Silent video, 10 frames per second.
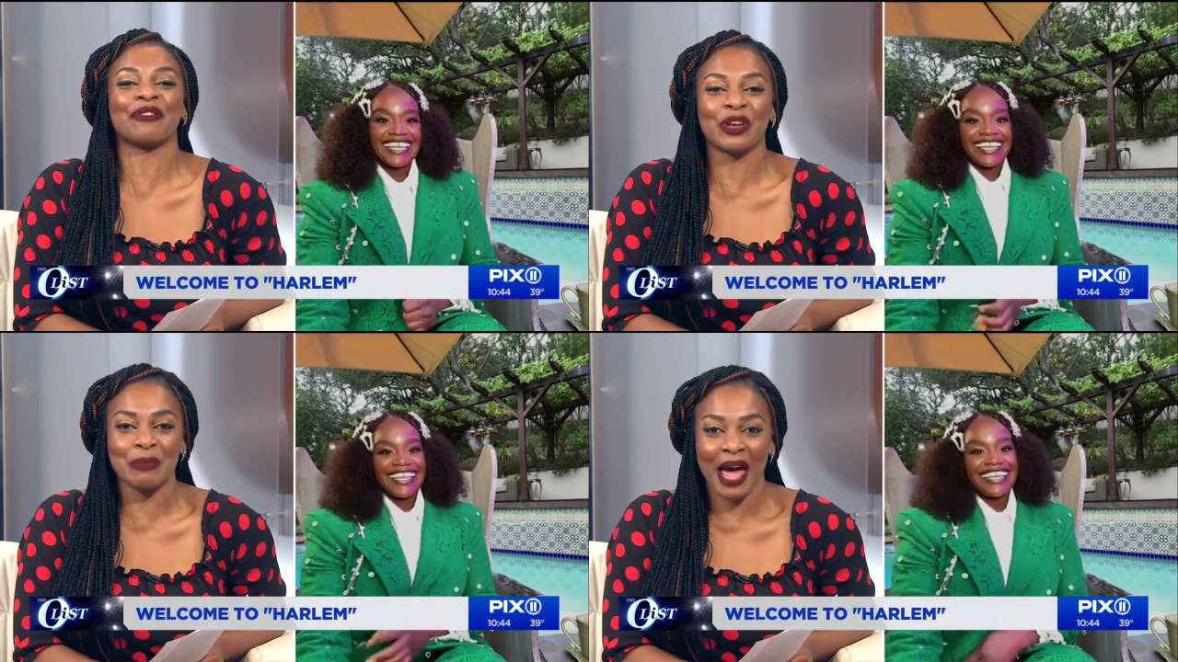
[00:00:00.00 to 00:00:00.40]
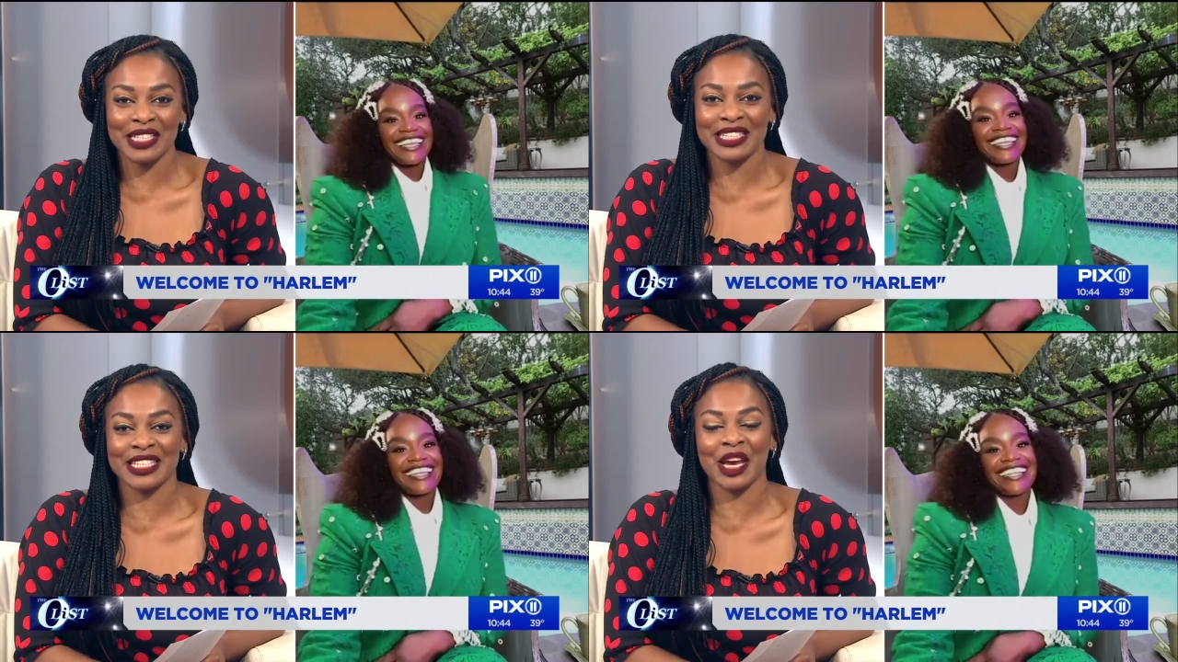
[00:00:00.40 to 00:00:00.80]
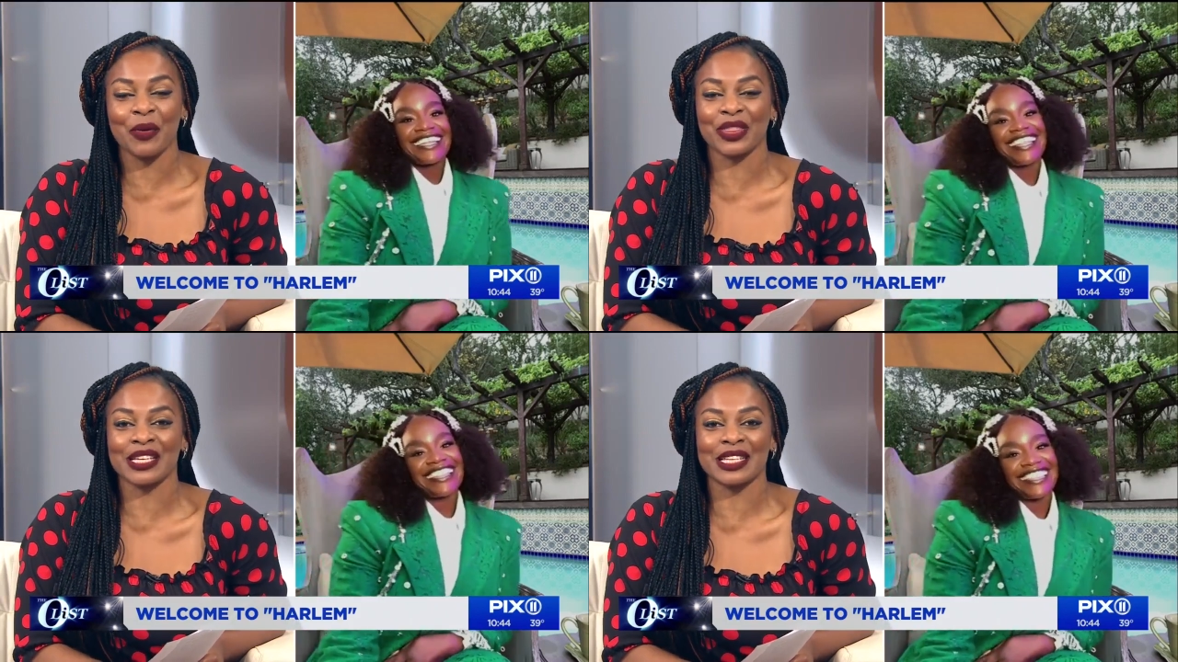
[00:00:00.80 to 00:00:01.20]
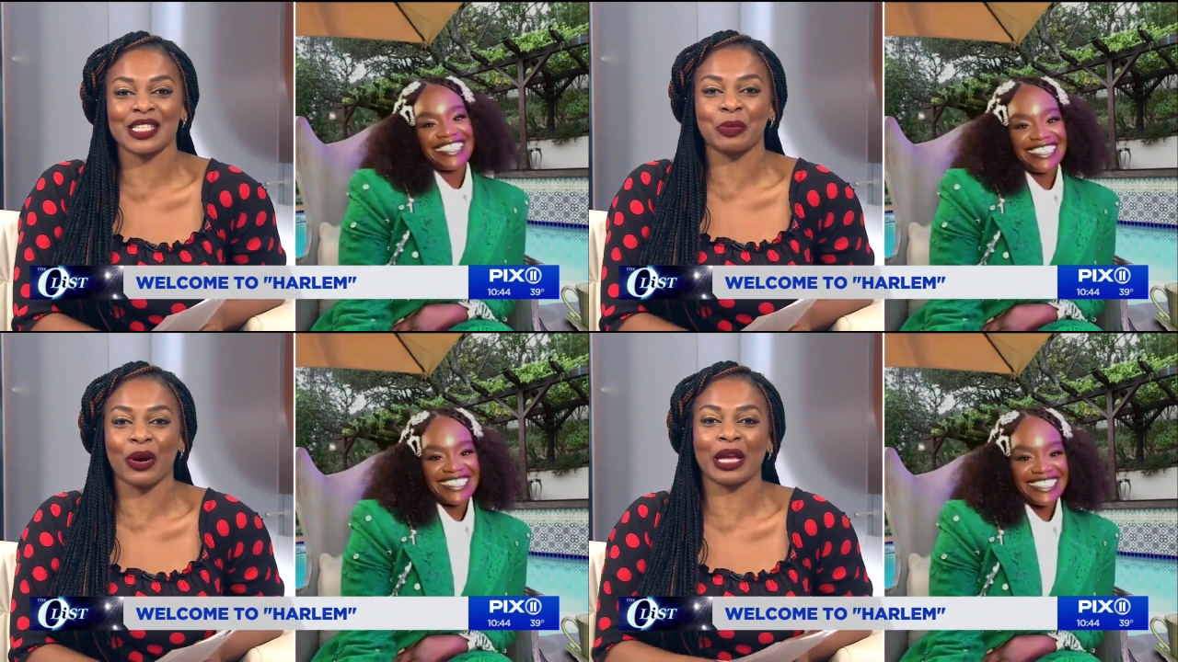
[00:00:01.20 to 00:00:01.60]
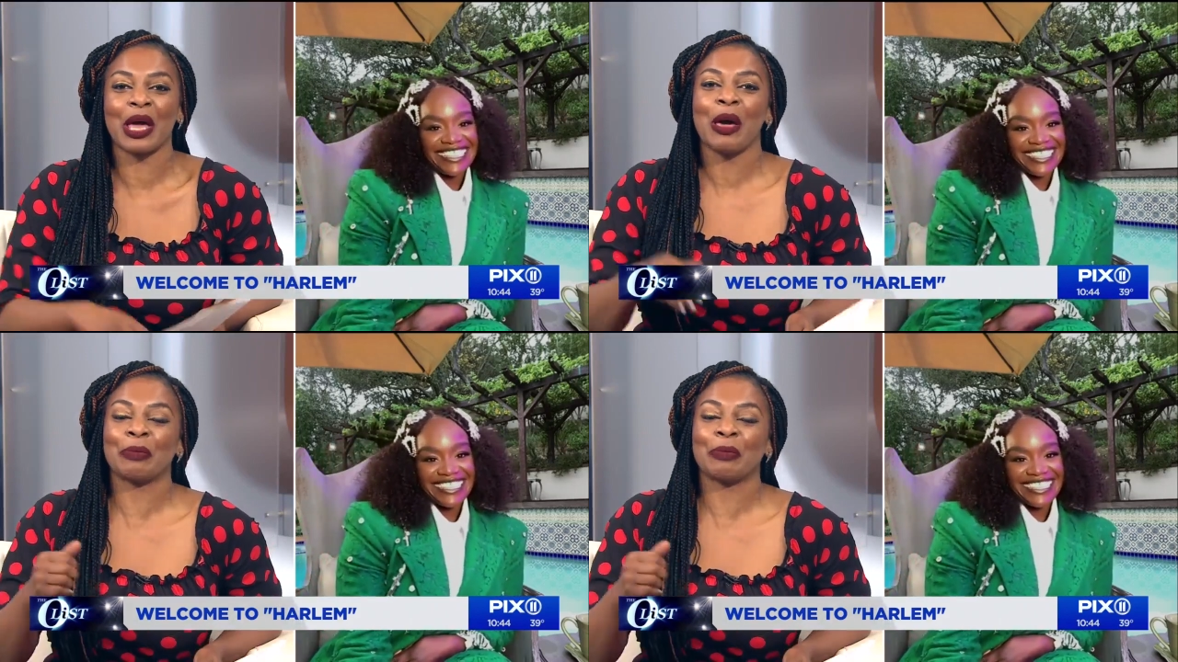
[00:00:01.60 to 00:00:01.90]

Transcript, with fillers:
Speaker 1: ever imagine is here with us this morning.